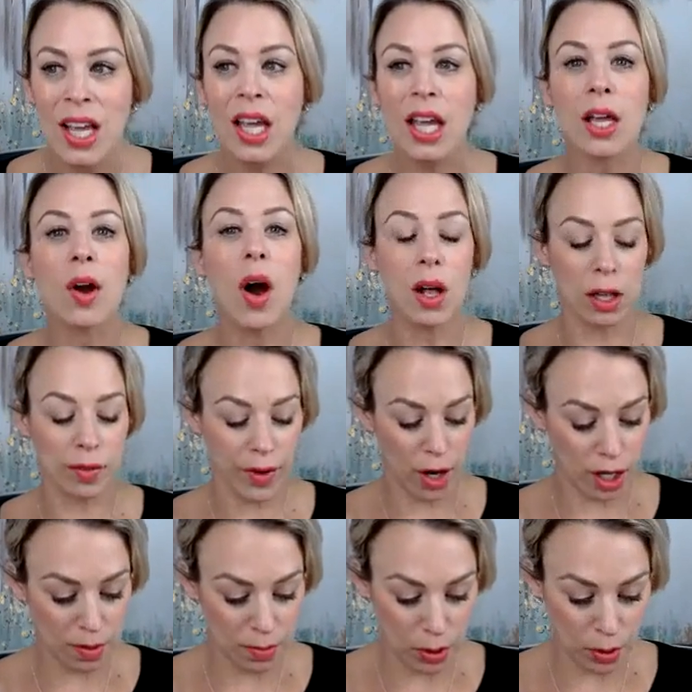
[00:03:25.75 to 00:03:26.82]
in all of our
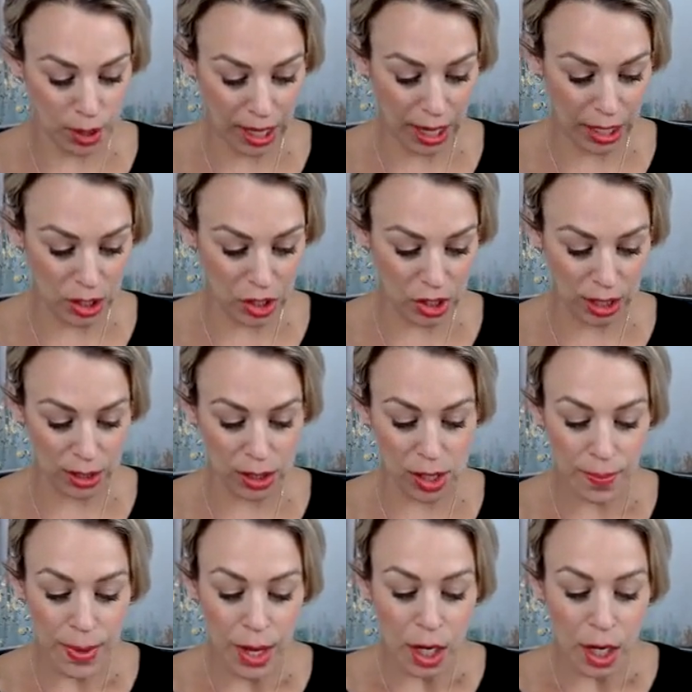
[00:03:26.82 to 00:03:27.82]
communications.